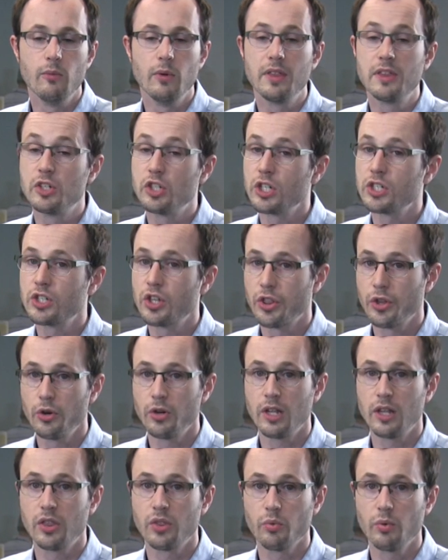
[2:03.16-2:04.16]
with just
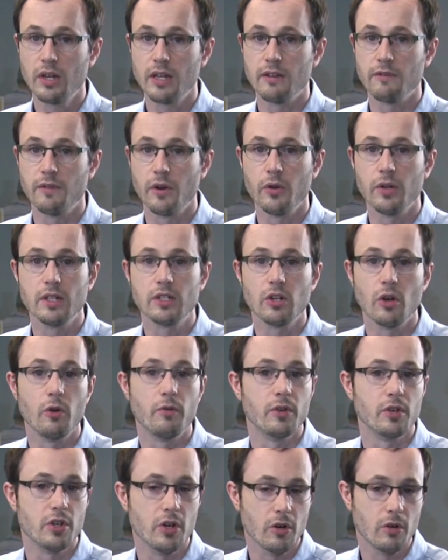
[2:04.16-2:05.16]
33 voting to
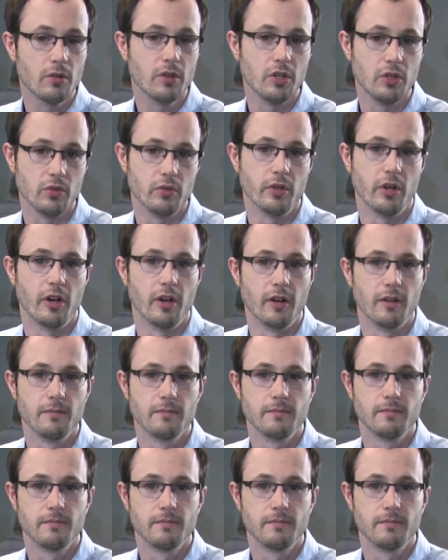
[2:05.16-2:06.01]
overturn the new law.